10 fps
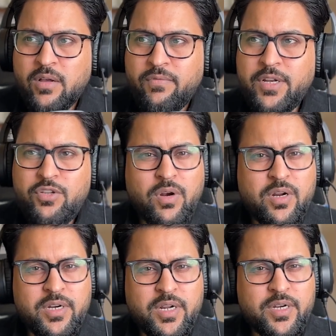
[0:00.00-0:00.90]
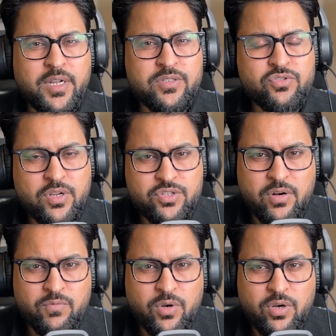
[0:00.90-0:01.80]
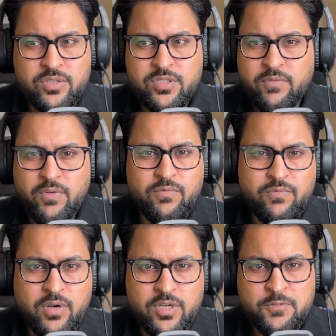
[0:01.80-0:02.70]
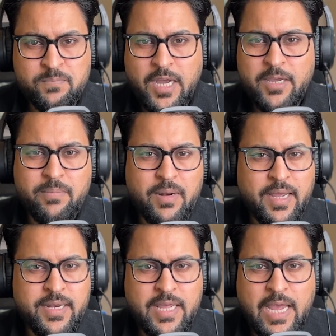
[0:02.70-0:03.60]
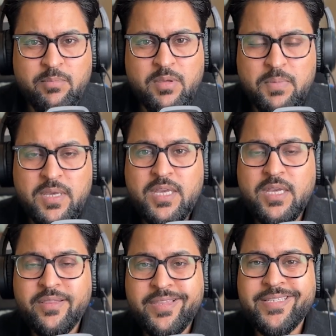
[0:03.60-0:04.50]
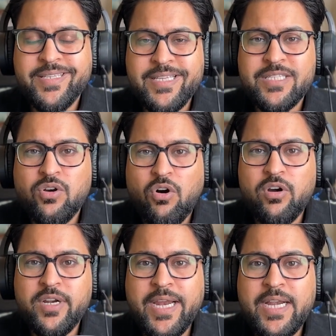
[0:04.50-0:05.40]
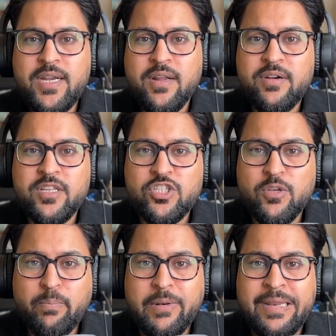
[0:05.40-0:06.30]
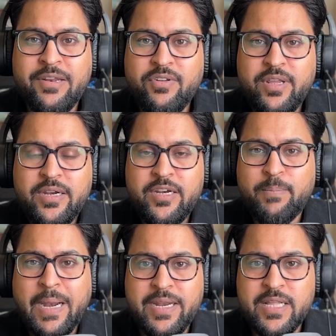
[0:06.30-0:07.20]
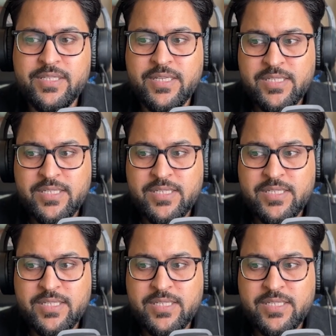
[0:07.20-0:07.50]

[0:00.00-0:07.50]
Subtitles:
when you are conducting structural works, civil works, pipeline, MEP, this is called interdisciplinary dependency.